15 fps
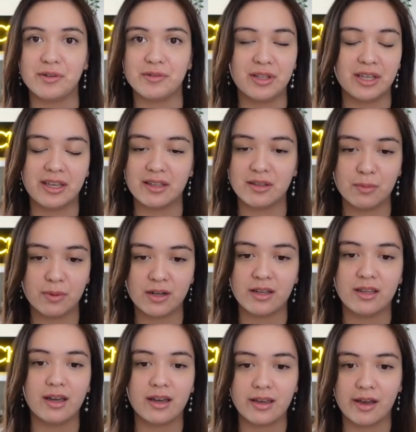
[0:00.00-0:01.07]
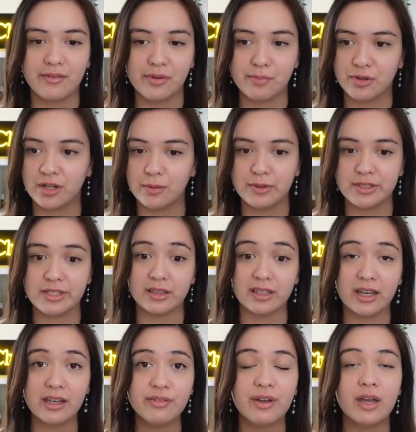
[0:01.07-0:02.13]
like anybody, I have a pretty busy
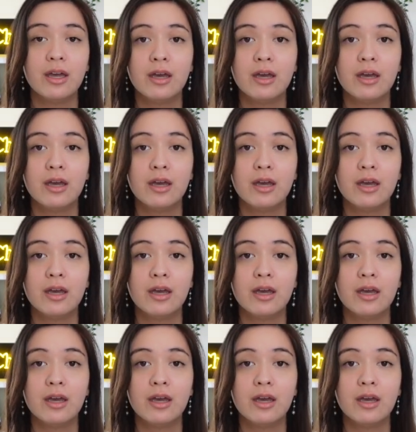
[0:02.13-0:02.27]
life.